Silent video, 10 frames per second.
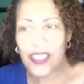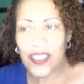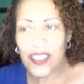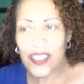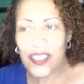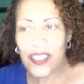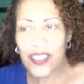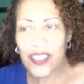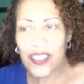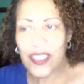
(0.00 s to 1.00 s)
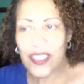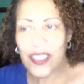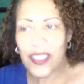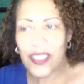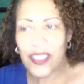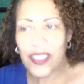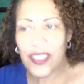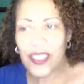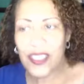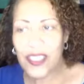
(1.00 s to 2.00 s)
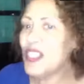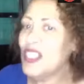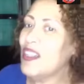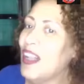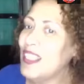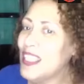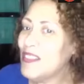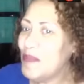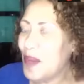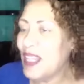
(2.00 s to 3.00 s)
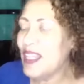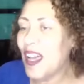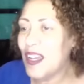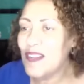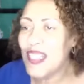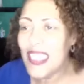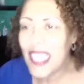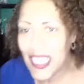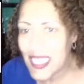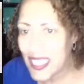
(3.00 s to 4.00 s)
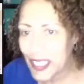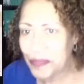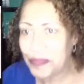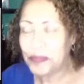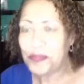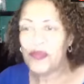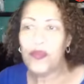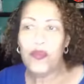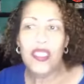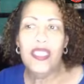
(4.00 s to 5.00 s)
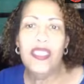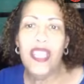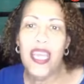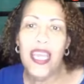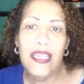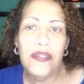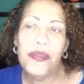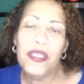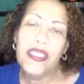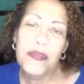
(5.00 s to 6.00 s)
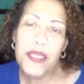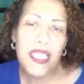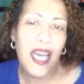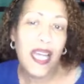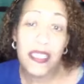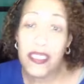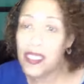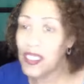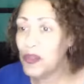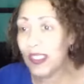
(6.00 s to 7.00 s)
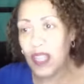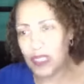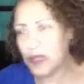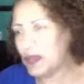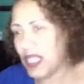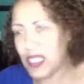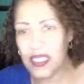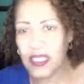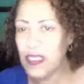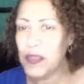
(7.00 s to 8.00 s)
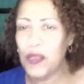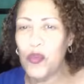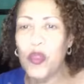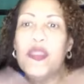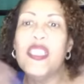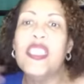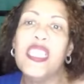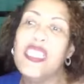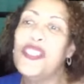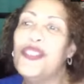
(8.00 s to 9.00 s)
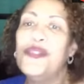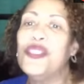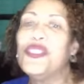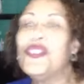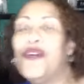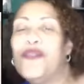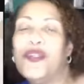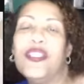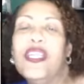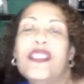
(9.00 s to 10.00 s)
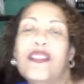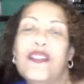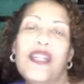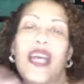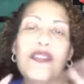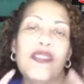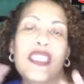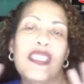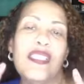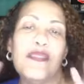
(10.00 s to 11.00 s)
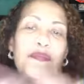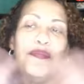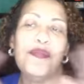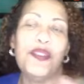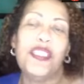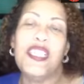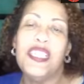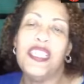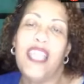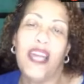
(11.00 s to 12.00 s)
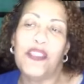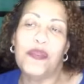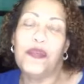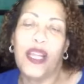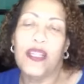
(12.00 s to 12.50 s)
talk, dear friend and colleague of mine out of Atlanta. And we're going to be not just dealing with cosmetics. It's going to be women's issues and so forth. So you guys will get an announcement probably